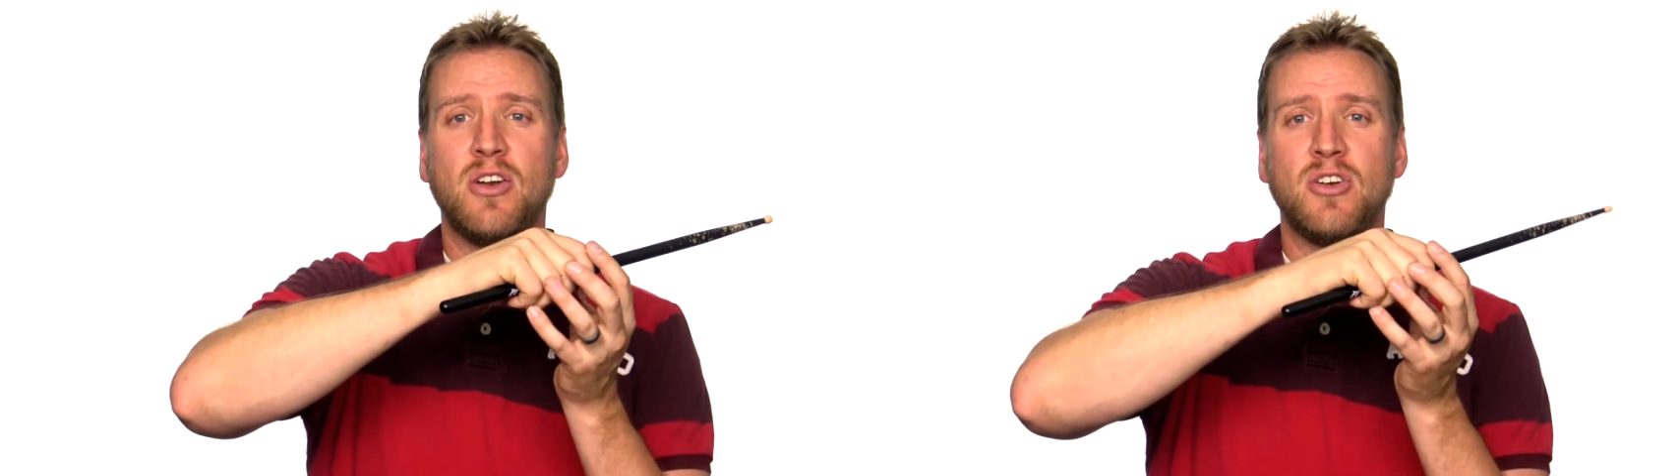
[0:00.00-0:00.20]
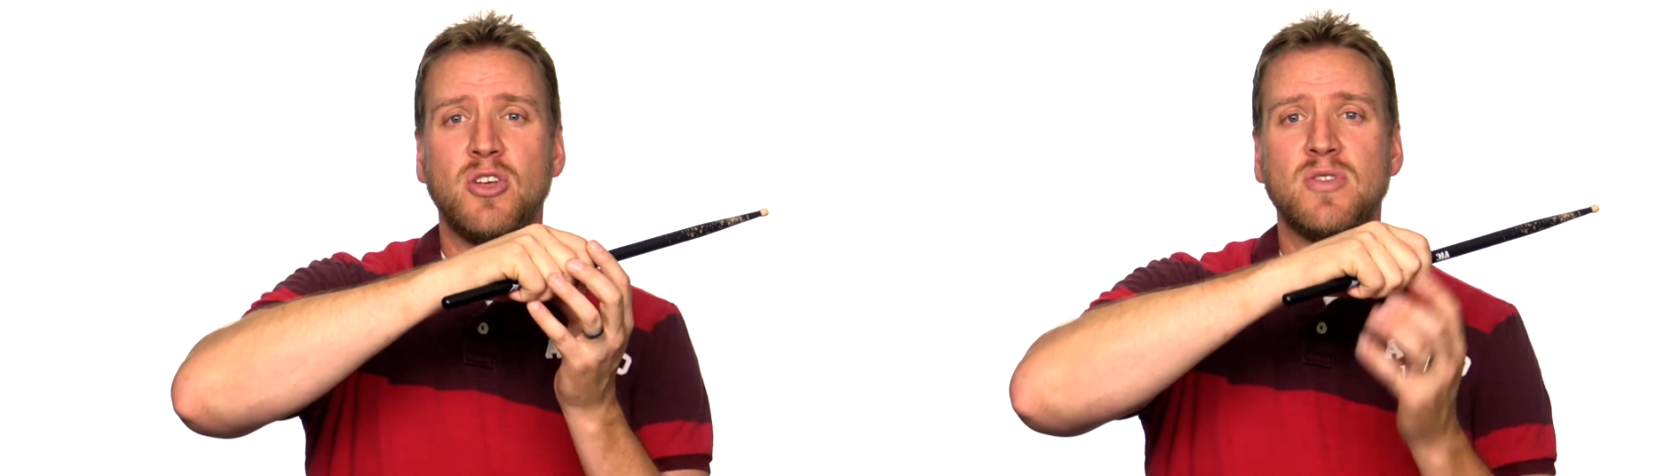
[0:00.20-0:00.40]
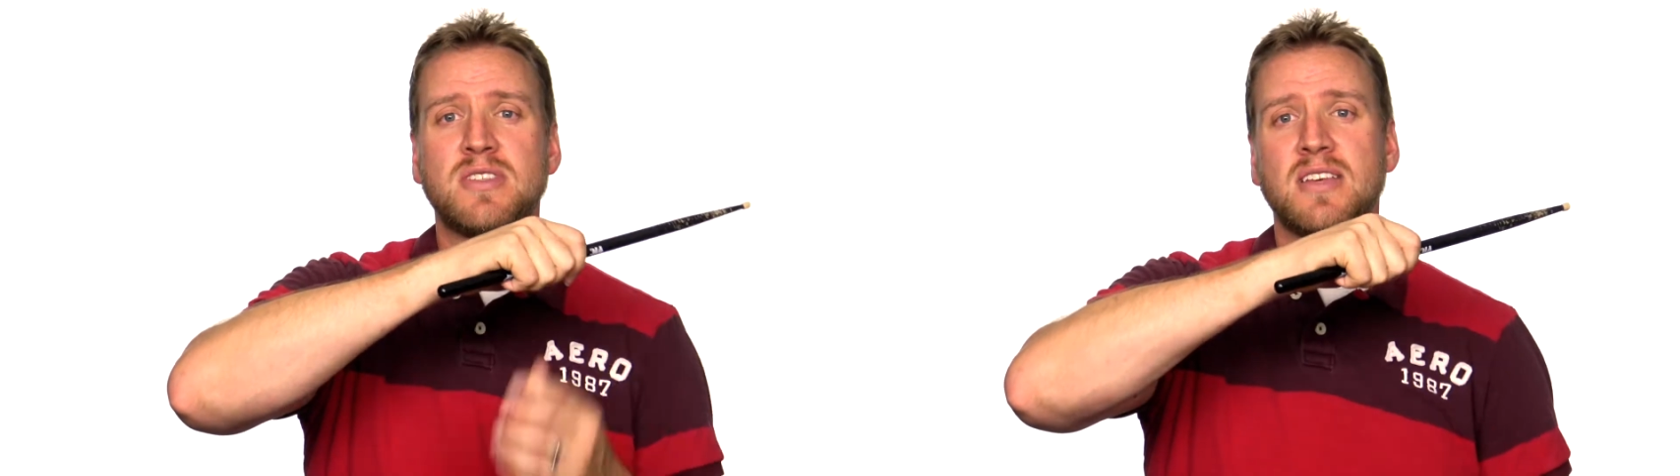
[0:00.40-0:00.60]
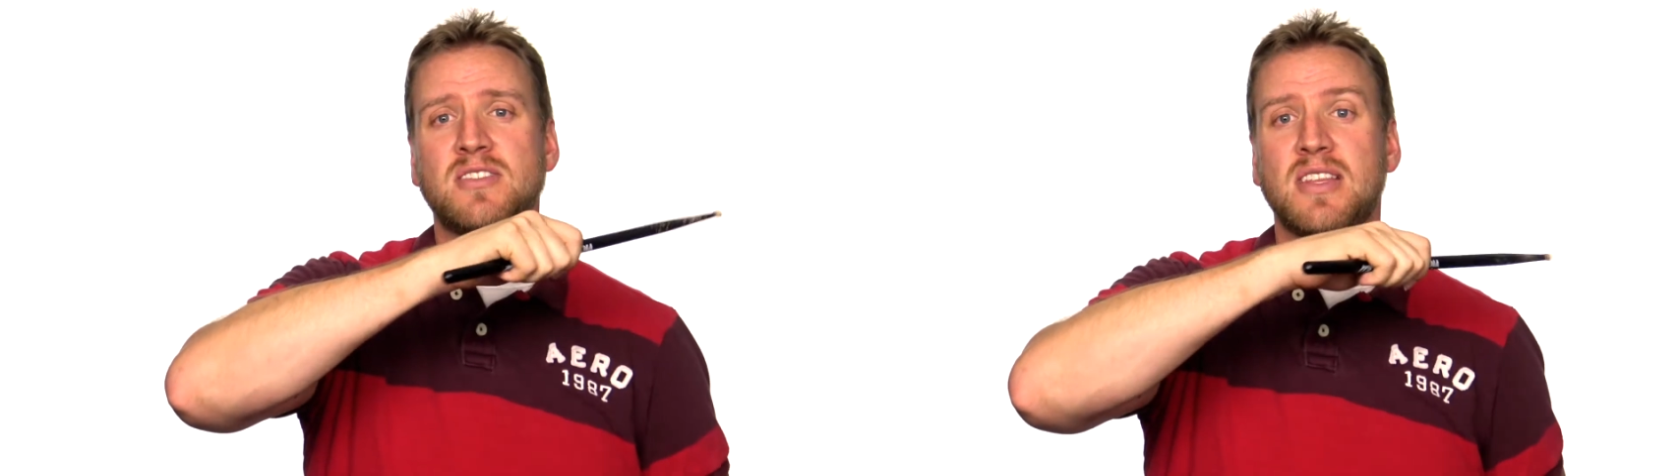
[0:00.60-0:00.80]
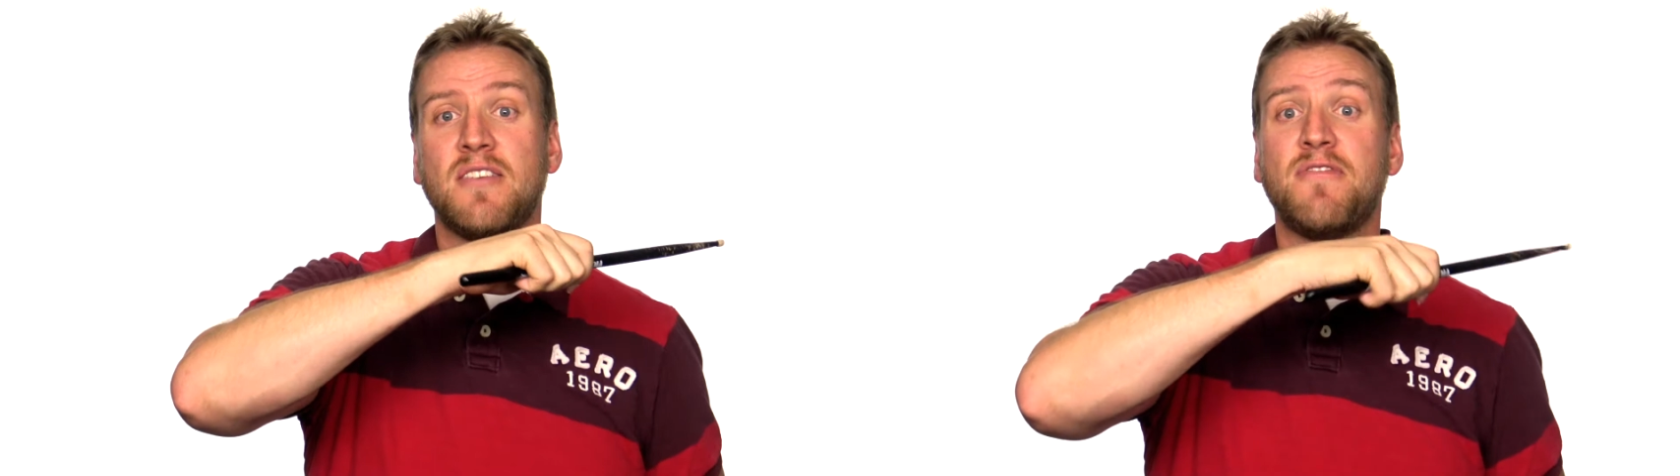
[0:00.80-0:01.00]
introduce
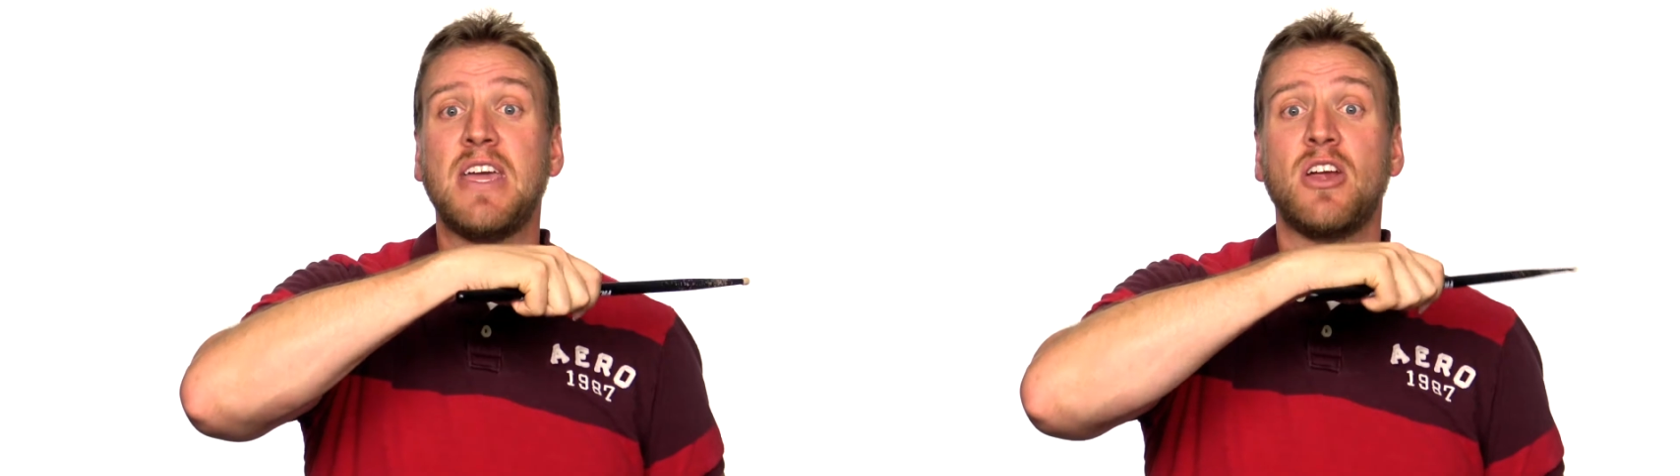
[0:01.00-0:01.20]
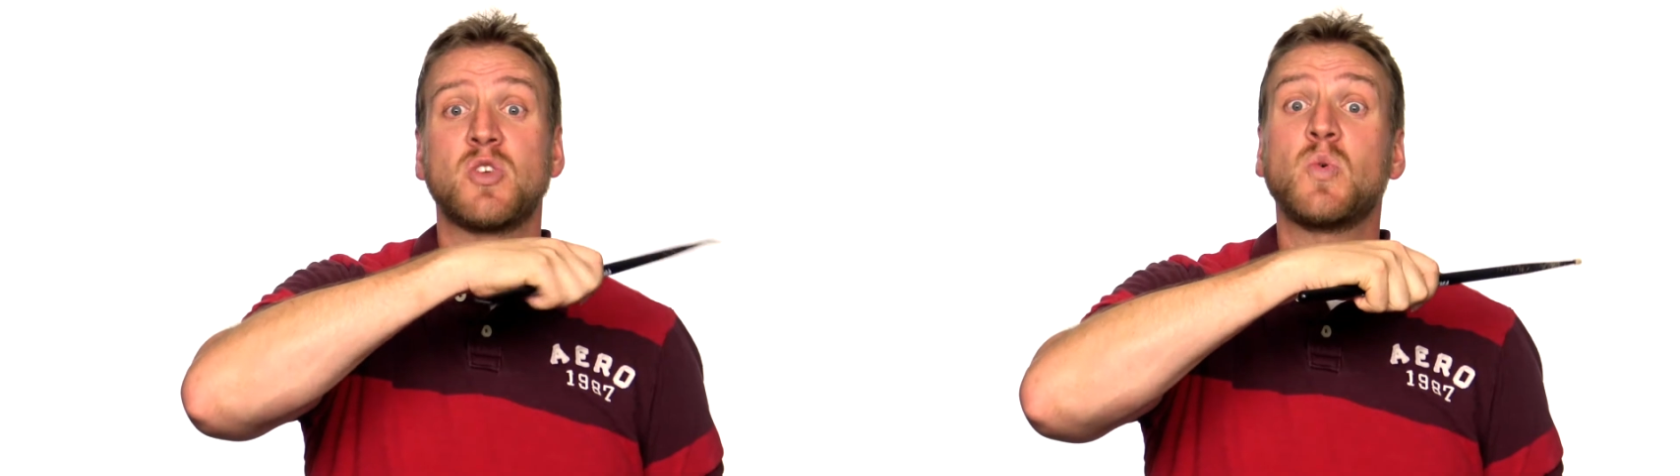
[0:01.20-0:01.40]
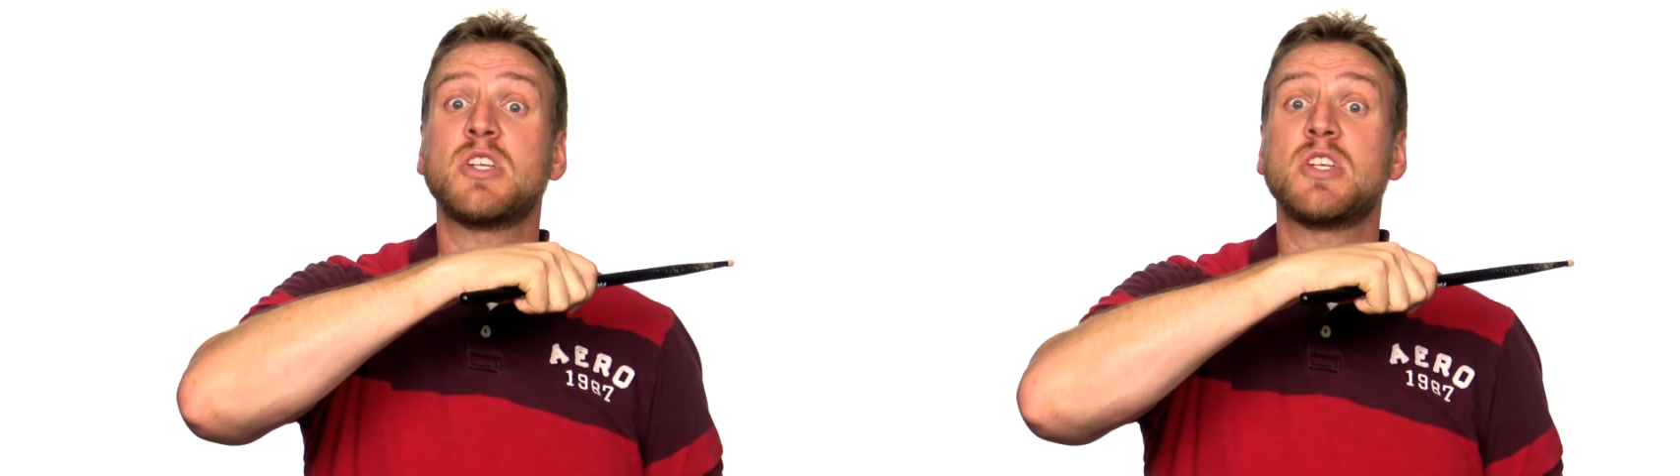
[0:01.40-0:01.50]
us to the fingers,